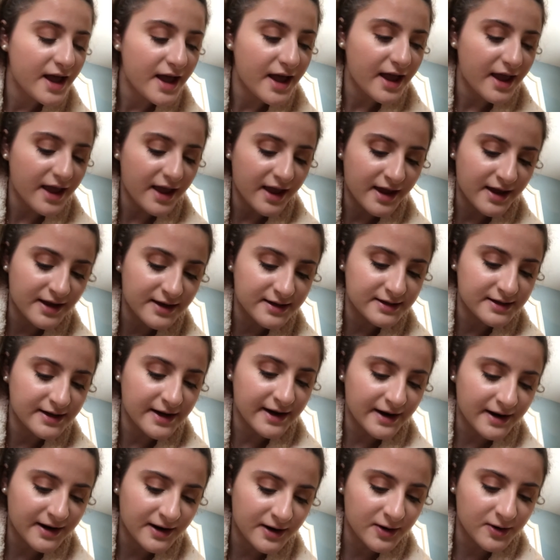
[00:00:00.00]
And
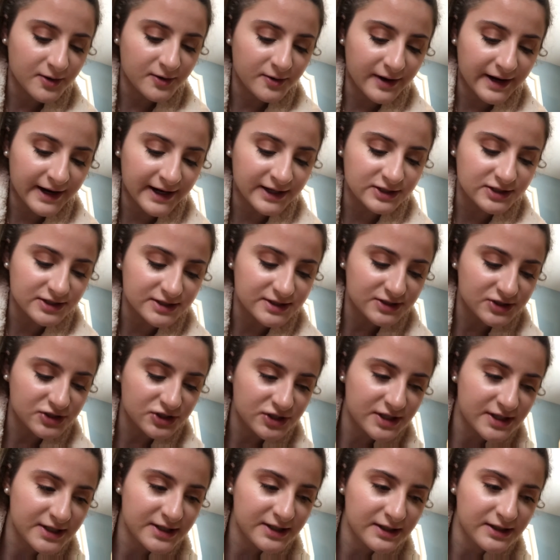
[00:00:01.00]
now I just
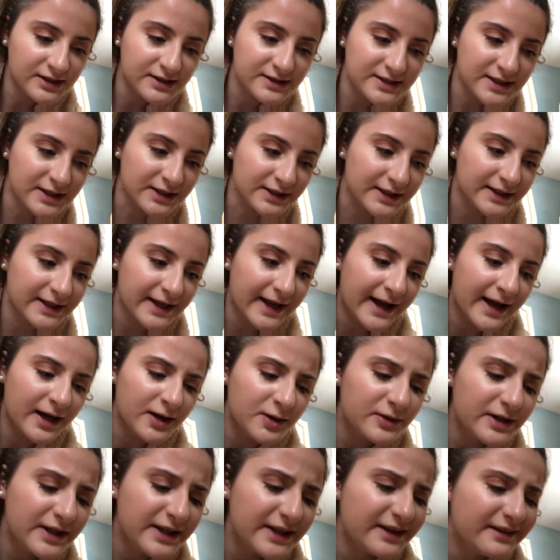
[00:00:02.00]
chill until
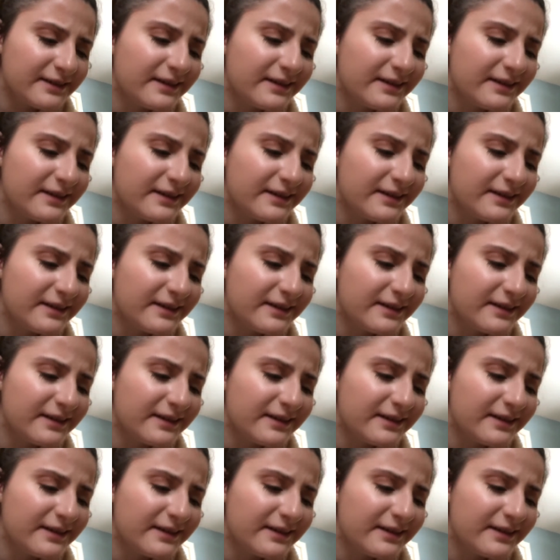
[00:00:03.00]
accounting.